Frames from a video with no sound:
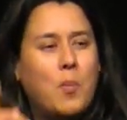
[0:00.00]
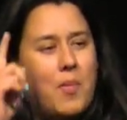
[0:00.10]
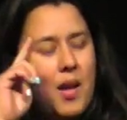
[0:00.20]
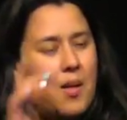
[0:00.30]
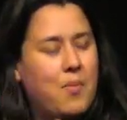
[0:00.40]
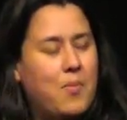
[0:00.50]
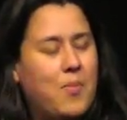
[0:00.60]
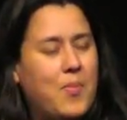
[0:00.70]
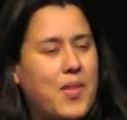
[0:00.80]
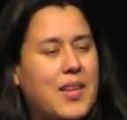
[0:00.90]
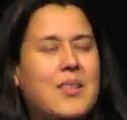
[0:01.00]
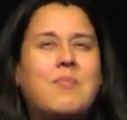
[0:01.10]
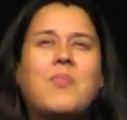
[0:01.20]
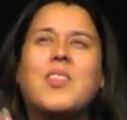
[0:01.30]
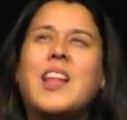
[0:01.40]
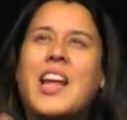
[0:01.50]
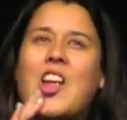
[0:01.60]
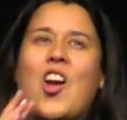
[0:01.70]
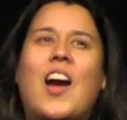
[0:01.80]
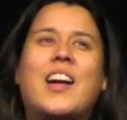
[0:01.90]
and you have your, your little fire
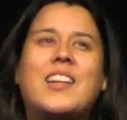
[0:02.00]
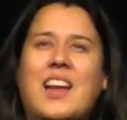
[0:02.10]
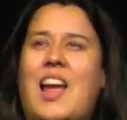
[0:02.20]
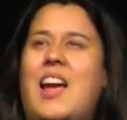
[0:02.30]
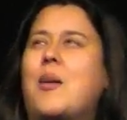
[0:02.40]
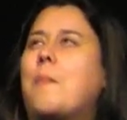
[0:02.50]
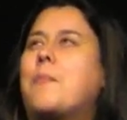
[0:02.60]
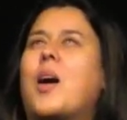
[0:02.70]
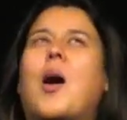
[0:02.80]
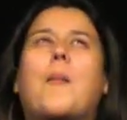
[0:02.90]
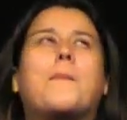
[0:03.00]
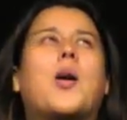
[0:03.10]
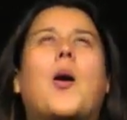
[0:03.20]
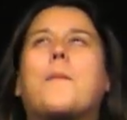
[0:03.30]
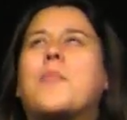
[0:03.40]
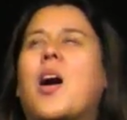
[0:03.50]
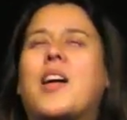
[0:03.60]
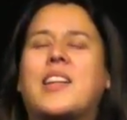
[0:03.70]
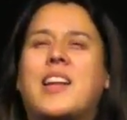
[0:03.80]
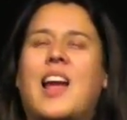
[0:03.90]
going, and then you look up
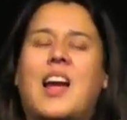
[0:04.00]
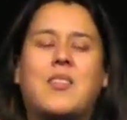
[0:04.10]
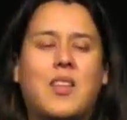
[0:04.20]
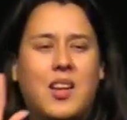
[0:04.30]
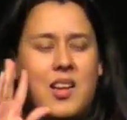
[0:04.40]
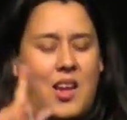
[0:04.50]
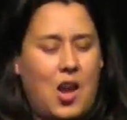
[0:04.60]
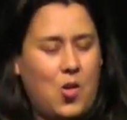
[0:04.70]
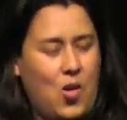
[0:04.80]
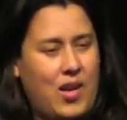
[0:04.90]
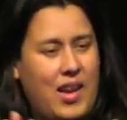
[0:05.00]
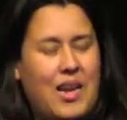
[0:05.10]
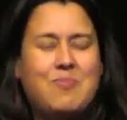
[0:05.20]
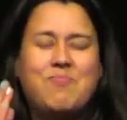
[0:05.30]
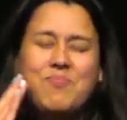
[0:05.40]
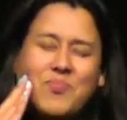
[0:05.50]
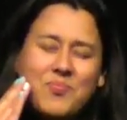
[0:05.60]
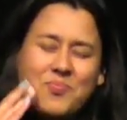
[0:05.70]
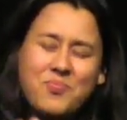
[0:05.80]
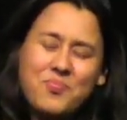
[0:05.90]
and you see all the
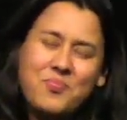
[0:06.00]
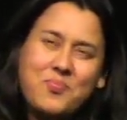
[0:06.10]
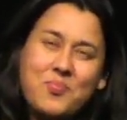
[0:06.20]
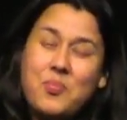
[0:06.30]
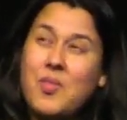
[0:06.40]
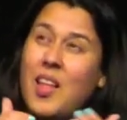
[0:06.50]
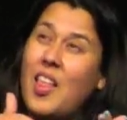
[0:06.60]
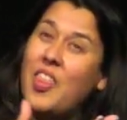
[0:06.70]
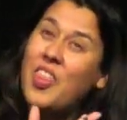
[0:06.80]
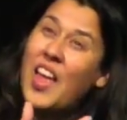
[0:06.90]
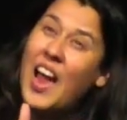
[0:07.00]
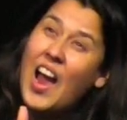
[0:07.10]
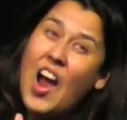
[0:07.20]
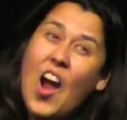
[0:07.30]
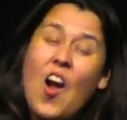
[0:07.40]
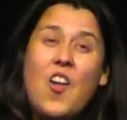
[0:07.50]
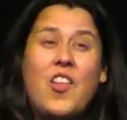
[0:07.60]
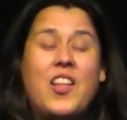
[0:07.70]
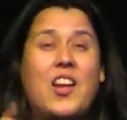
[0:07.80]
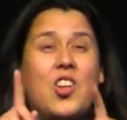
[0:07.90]
stars in the sky millions, millions of
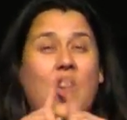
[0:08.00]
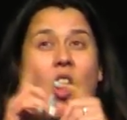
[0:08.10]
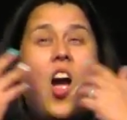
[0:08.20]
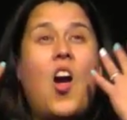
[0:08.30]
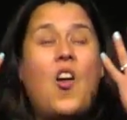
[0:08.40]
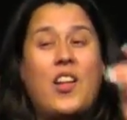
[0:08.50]
stars